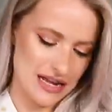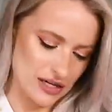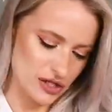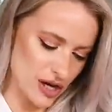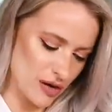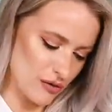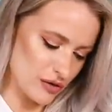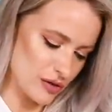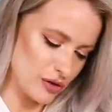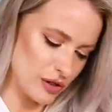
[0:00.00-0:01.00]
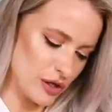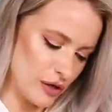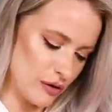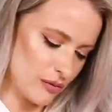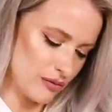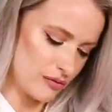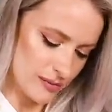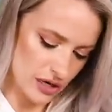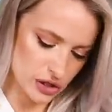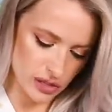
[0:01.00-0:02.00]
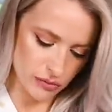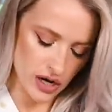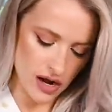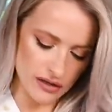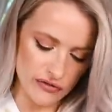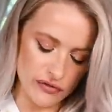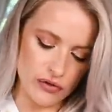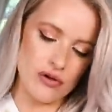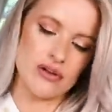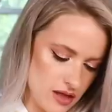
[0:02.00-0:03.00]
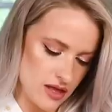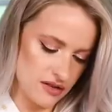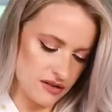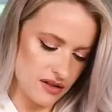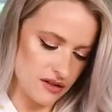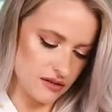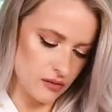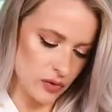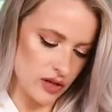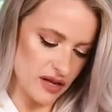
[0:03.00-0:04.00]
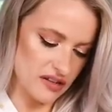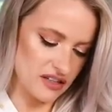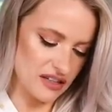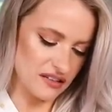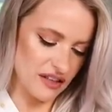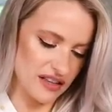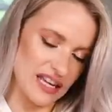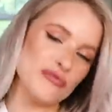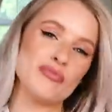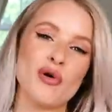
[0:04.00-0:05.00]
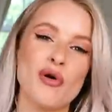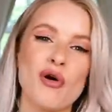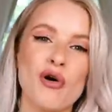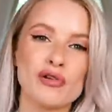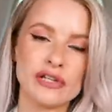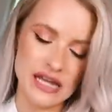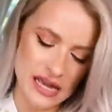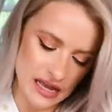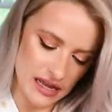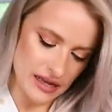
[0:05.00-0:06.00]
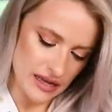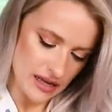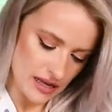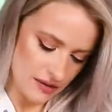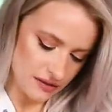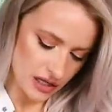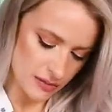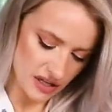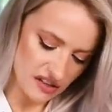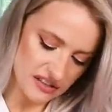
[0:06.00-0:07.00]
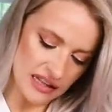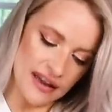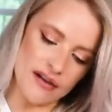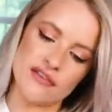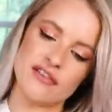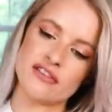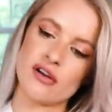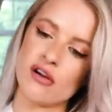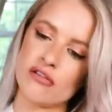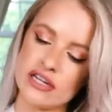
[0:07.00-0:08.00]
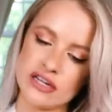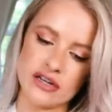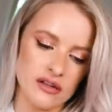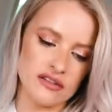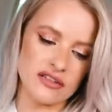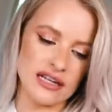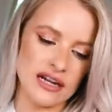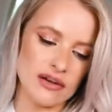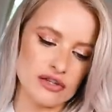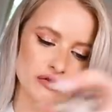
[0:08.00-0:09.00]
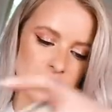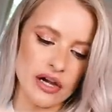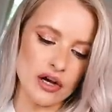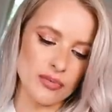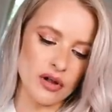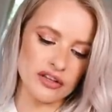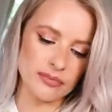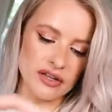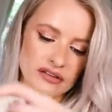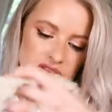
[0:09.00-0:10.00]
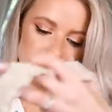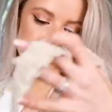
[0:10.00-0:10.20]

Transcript: I showed you the matching bralette for. This is one of the best things I think I've bought all year. It's gonna be a sellout if it's not already a sellout. I truly hope all these pieces are